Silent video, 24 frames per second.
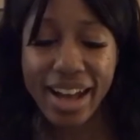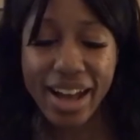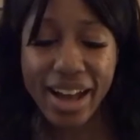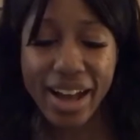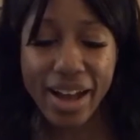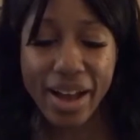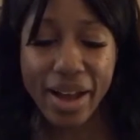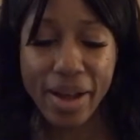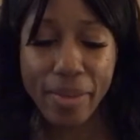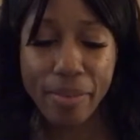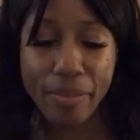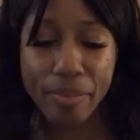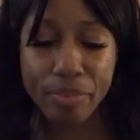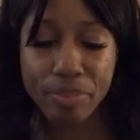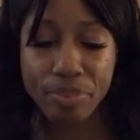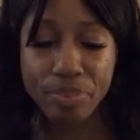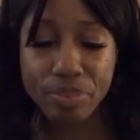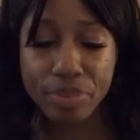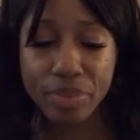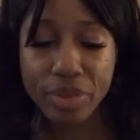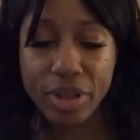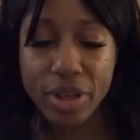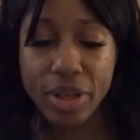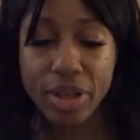again.
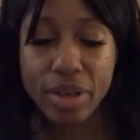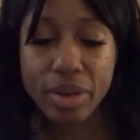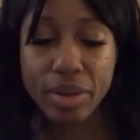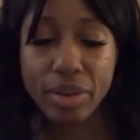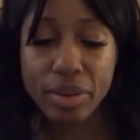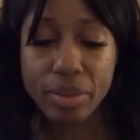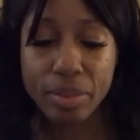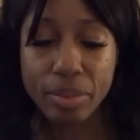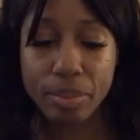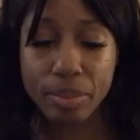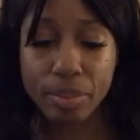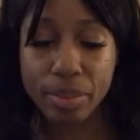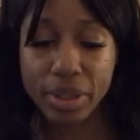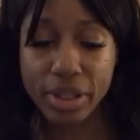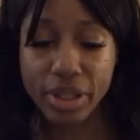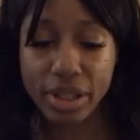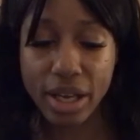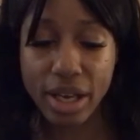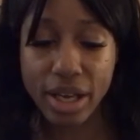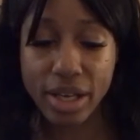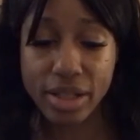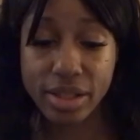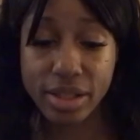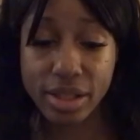
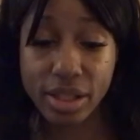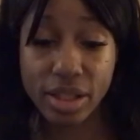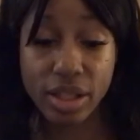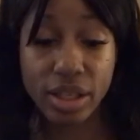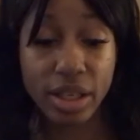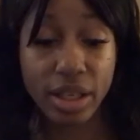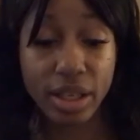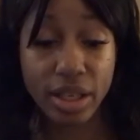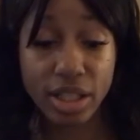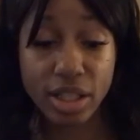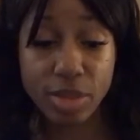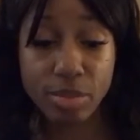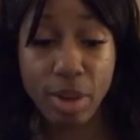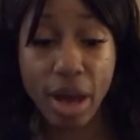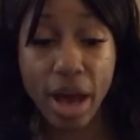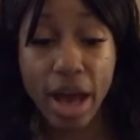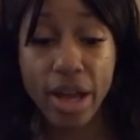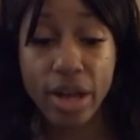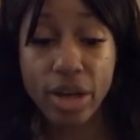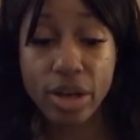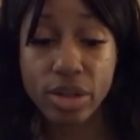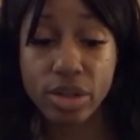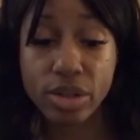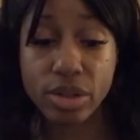Because it
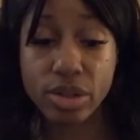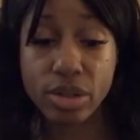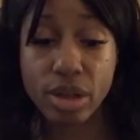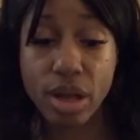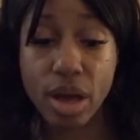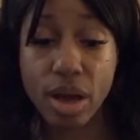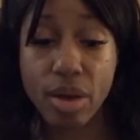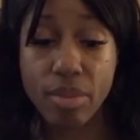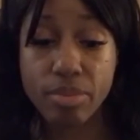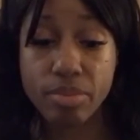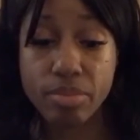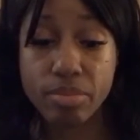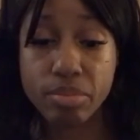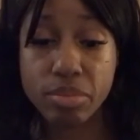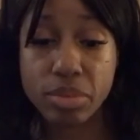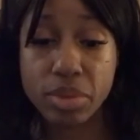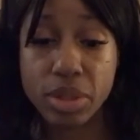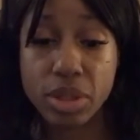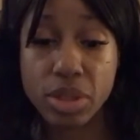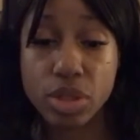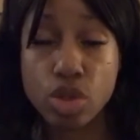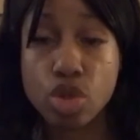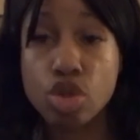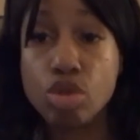expires
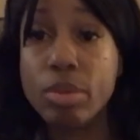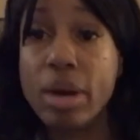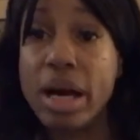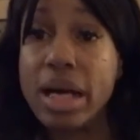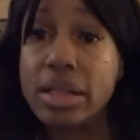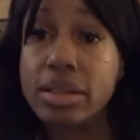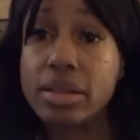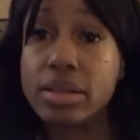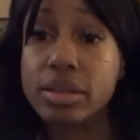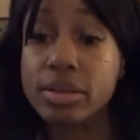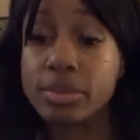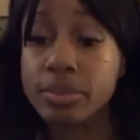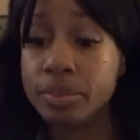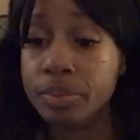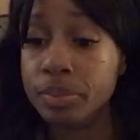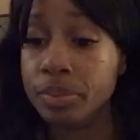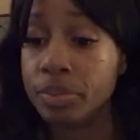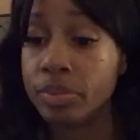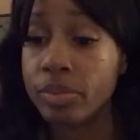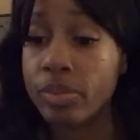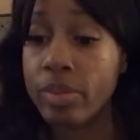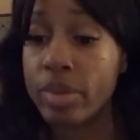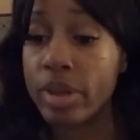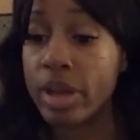in 2 months.
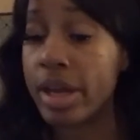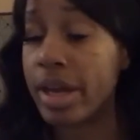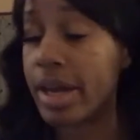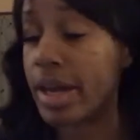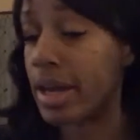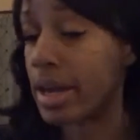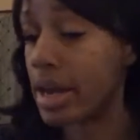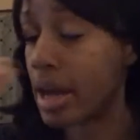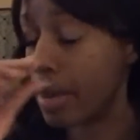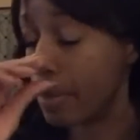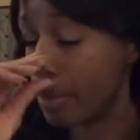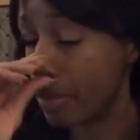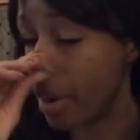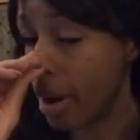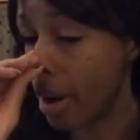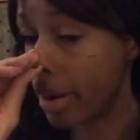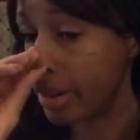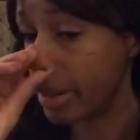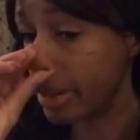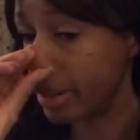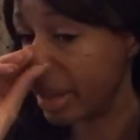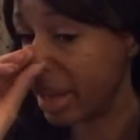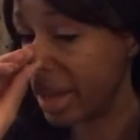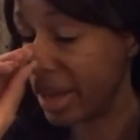And I bought
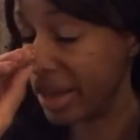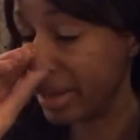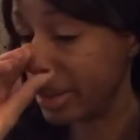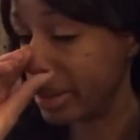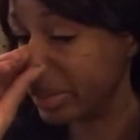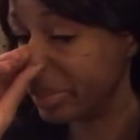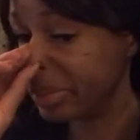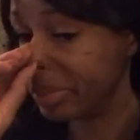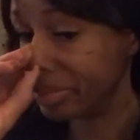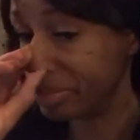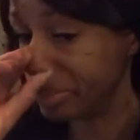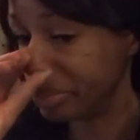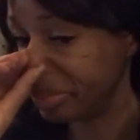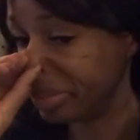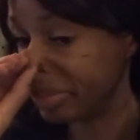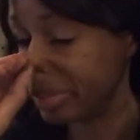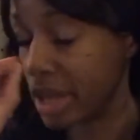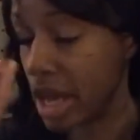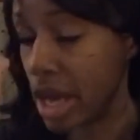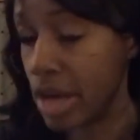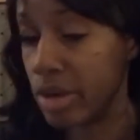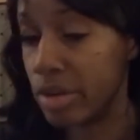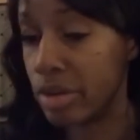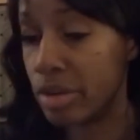it like,
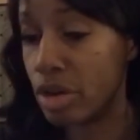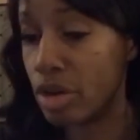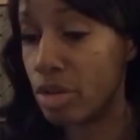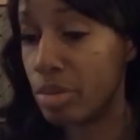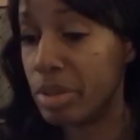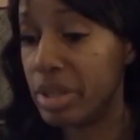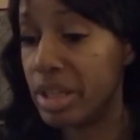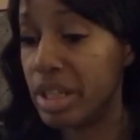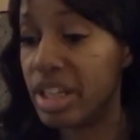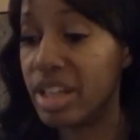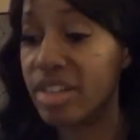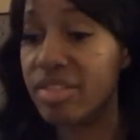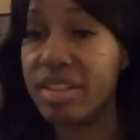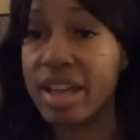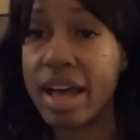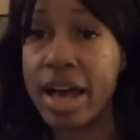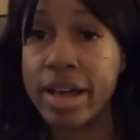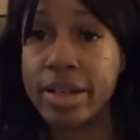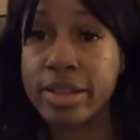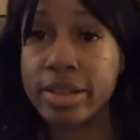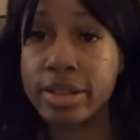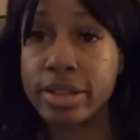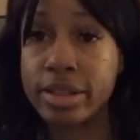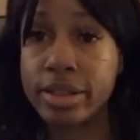I don't know, beginning of
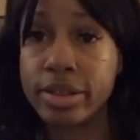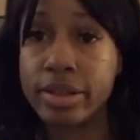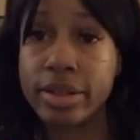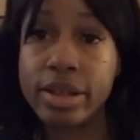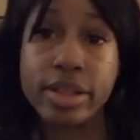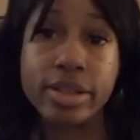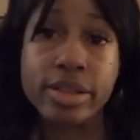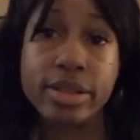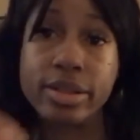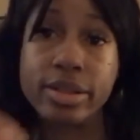last year, and I